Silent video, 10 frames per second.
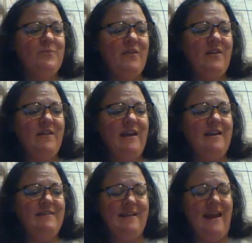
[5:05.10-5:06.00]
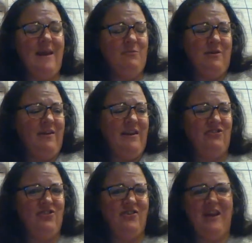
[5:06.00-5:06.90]
The lady's name, really.
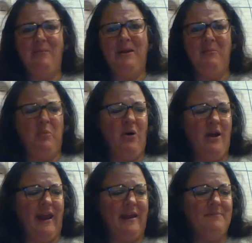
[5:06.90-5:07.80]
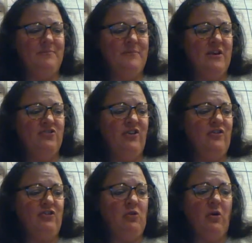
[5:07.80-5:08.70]
She just came in and bought it.
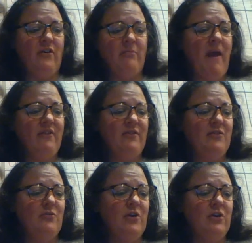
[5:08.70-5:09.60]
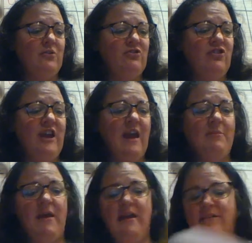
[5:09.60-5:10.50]
Just a tourist passing through. She
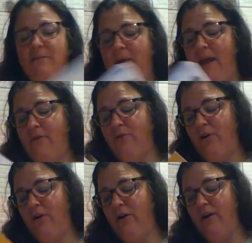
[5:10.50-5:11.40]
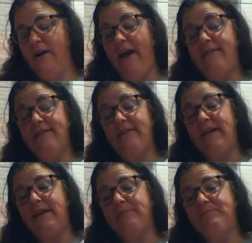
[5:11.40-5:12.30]
came in to pay for her gasoline.